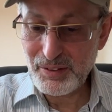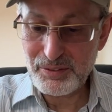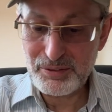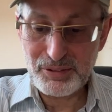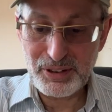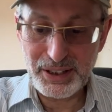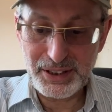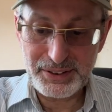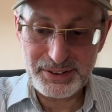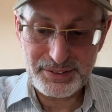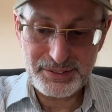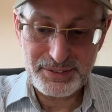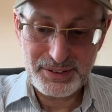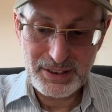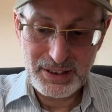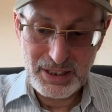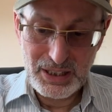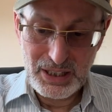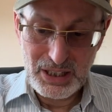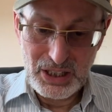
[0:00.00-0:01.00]
Right.
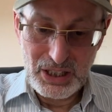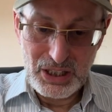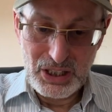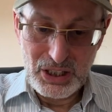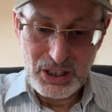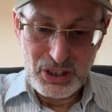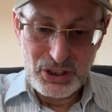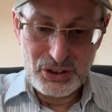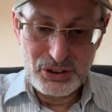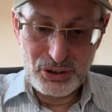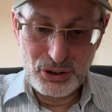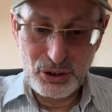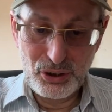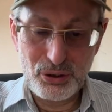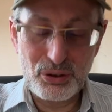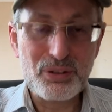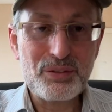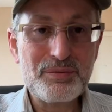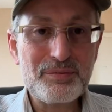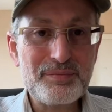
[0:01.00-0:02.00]

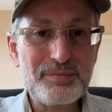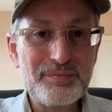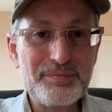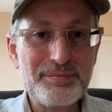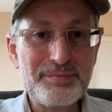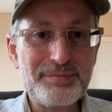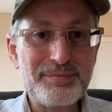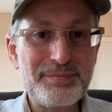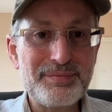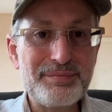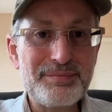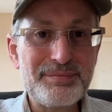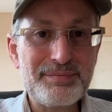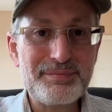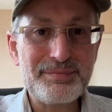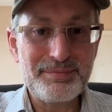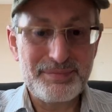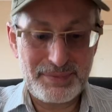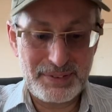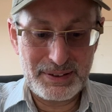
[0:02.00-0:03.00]
So,
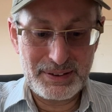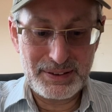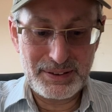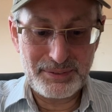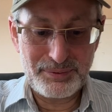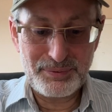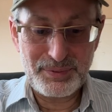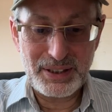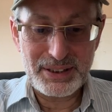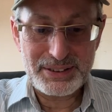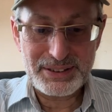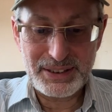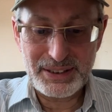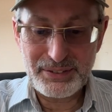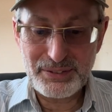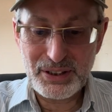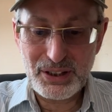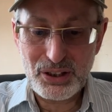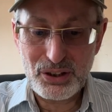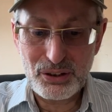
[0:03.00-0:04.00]
um, let's
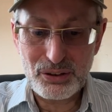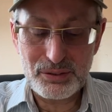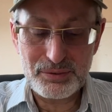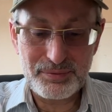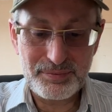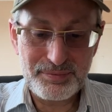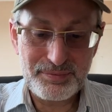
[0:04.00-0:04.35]
give it a go.